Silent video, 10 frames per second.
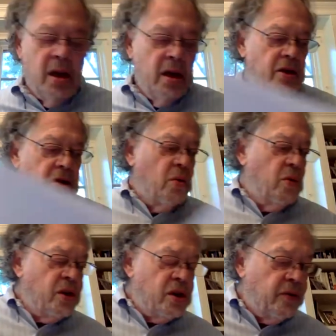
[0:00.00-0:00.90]
So
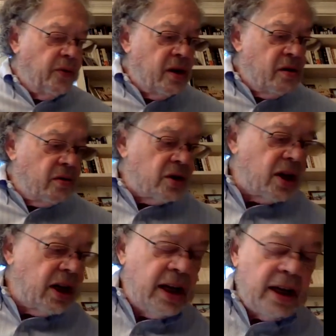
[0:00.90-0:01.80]
once the virus
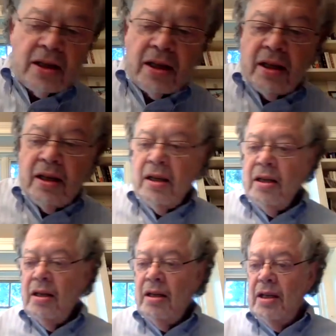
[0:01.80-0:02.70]
hit,
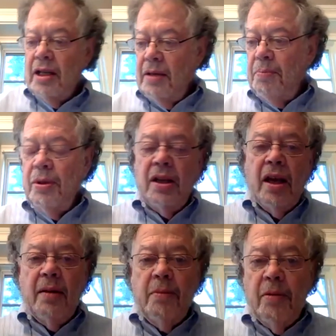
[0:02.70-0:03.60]
it
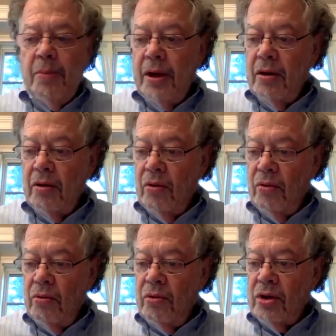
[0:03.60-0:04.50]
became the big
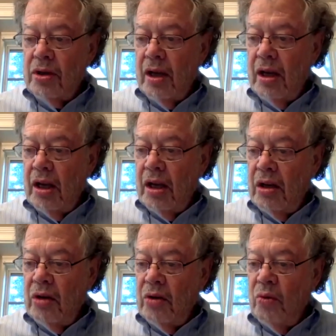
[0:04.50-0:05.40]
news,
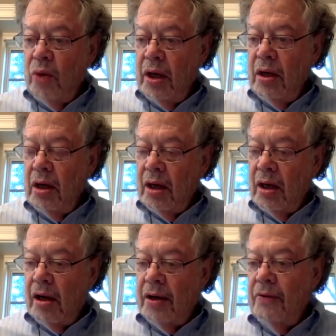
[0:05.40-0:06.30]
and we
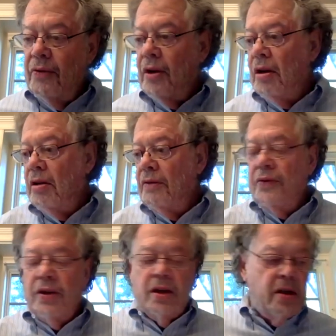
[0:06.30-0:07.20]
got
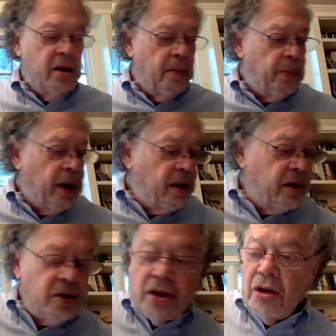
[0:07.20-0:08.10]
involved in a
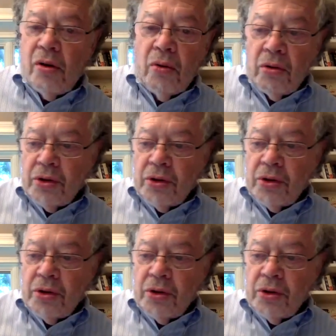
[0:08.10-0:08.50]
policy called